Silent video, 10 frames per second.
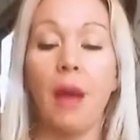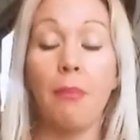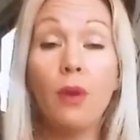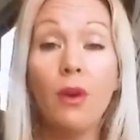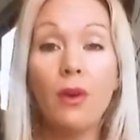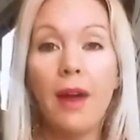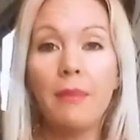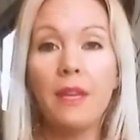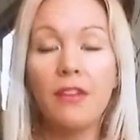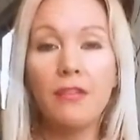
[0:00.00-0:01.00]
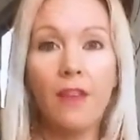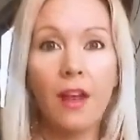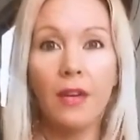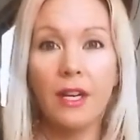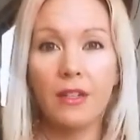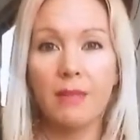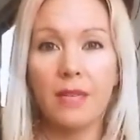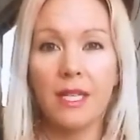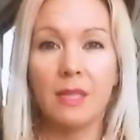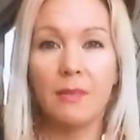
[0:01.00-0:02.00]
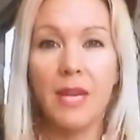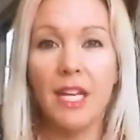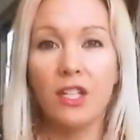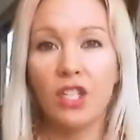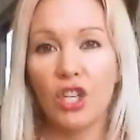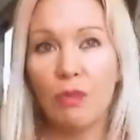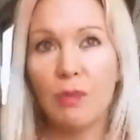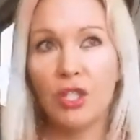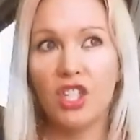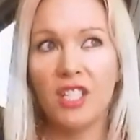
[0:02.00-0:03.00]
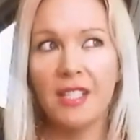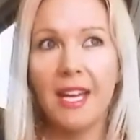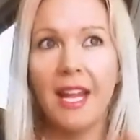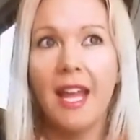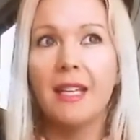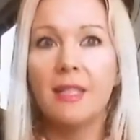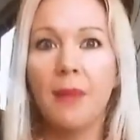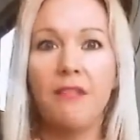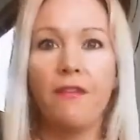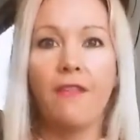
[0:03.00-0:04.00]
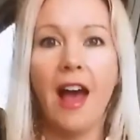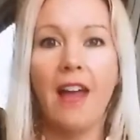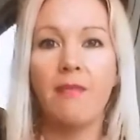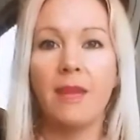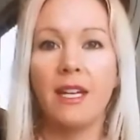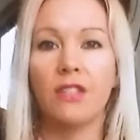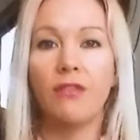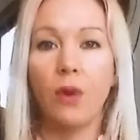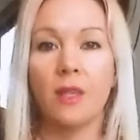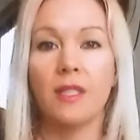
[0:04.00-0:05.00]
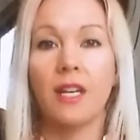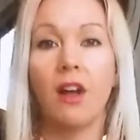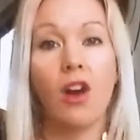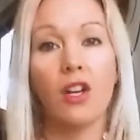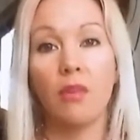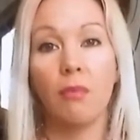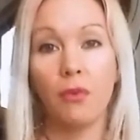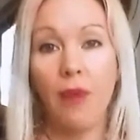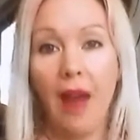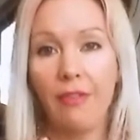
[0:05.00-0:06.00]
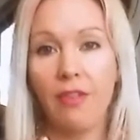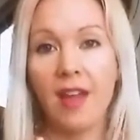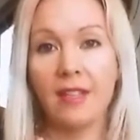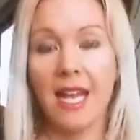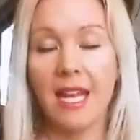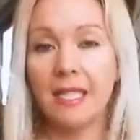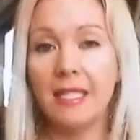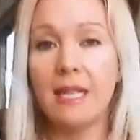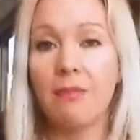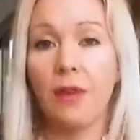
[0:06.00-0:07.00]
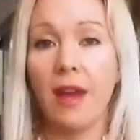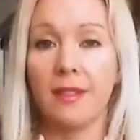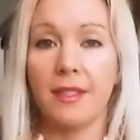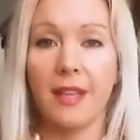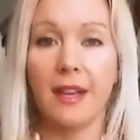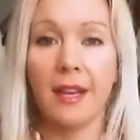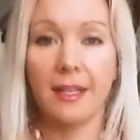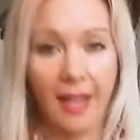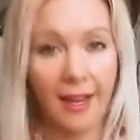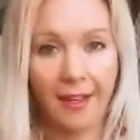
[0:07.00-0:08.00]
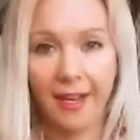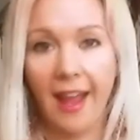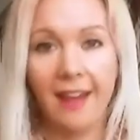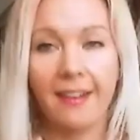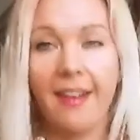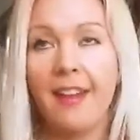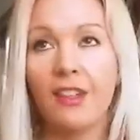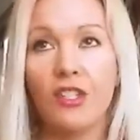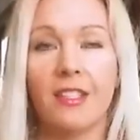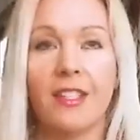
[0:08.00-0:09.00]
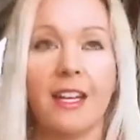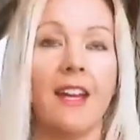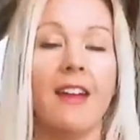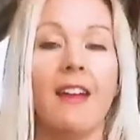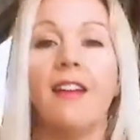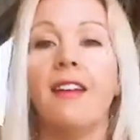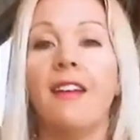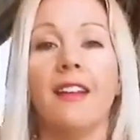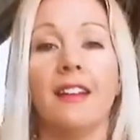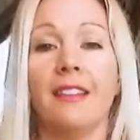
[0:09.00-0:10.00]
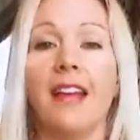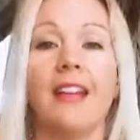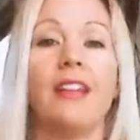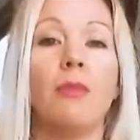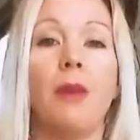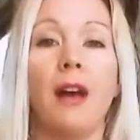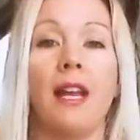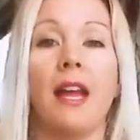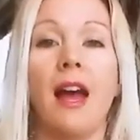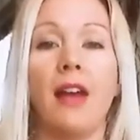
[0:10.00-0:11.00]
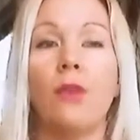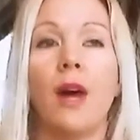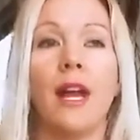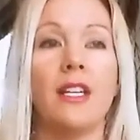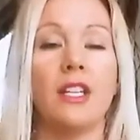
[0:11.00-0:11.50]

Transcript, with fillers: a program that you're following or somebody speaking to you, but just like spend five minutes focusing on your breath and taking deep breaths and exhaling and just like letting your body unwind.